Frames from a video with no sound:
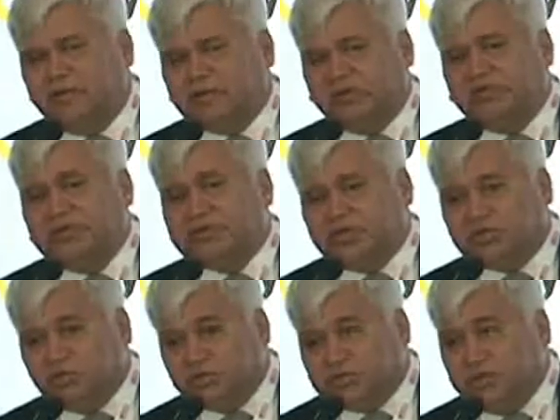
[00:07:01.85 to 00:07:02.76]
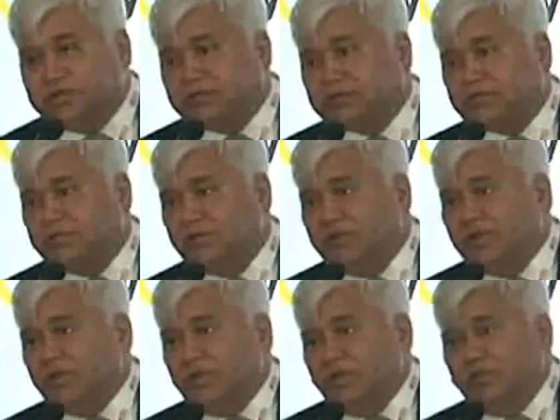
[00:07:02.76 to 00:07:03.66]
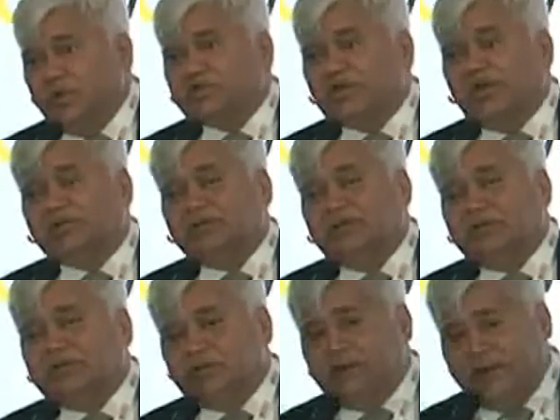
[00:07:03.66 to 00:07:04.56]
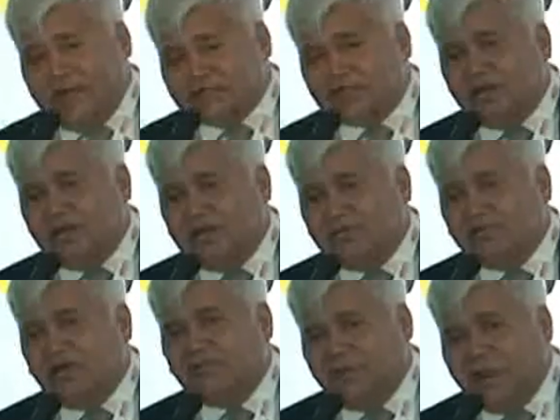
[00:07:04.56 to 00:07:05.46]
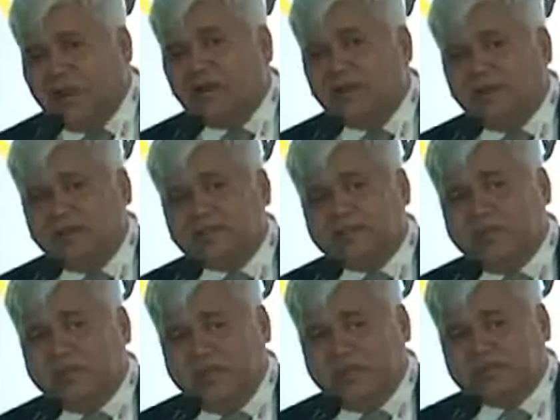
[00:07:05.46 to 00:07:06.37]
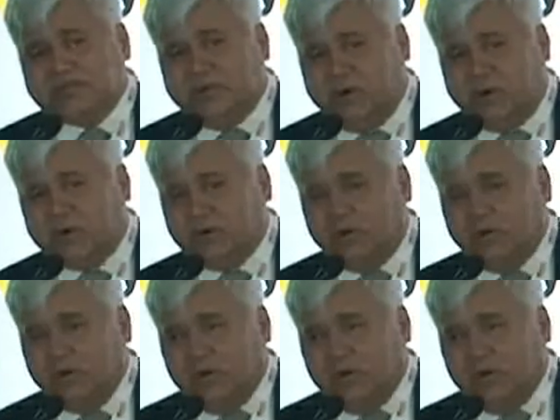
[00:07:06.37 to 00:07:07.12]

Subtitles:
know, sort of institutions which at the national level will ensure